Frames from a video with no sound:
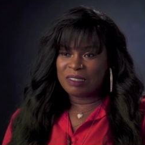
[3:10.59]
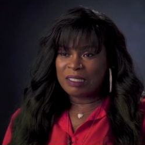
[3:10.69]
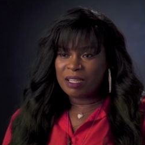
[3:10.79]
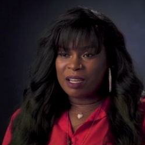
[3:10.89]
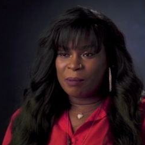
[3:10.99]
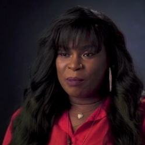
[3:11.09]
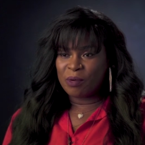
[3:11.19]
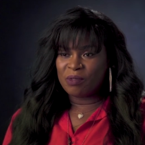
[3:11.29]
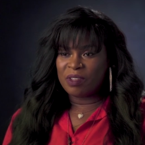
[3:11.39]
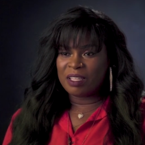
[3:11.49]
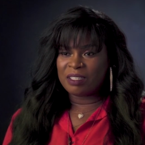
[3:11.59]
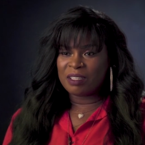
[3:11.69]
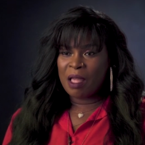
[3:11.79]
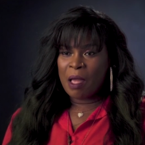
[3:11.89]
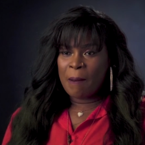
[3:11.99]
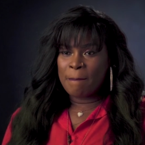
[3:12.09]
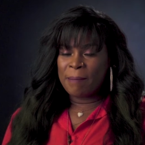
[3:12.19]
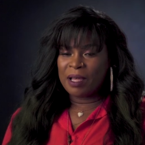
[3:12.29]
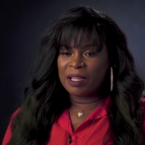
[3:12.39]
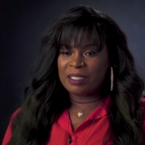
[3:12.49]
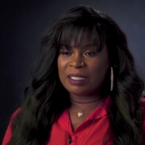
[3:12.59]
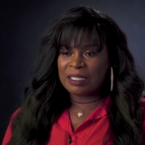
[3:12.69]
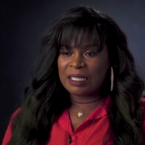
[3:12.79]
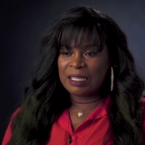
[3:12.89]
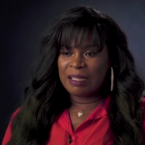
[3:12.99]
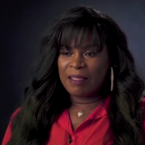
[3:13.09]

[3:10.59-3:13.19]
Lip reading: see it in movies, but